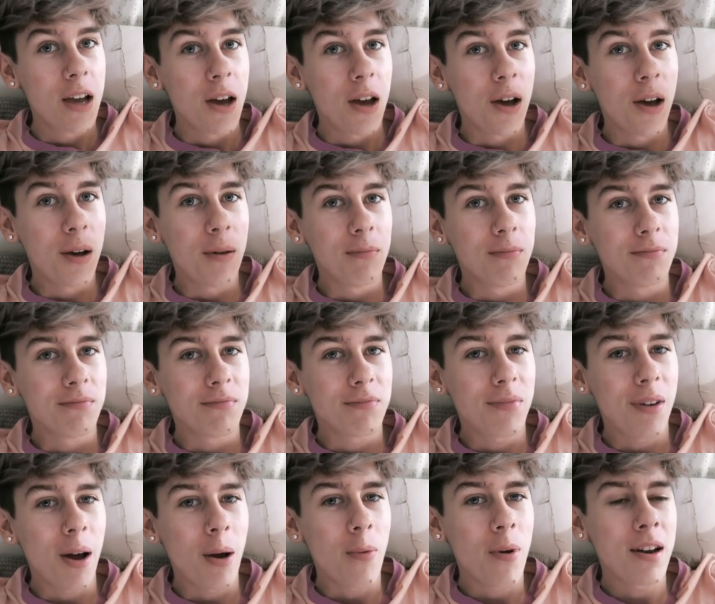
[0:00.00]
Um,
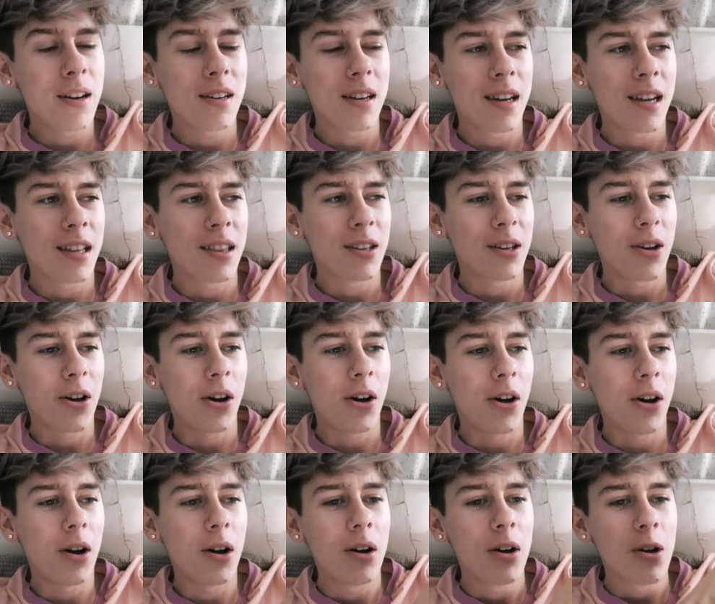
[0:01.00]
I went in the
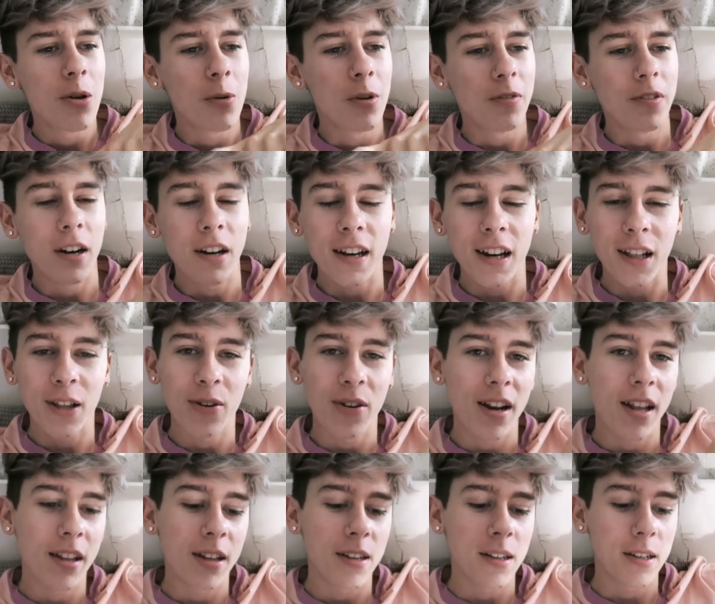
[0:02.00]
car with Daniela
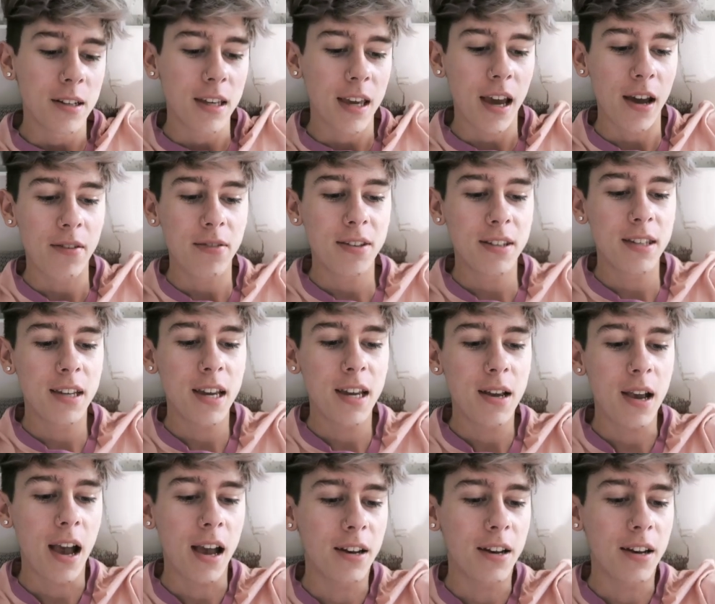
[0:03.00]
and Ella to KFC.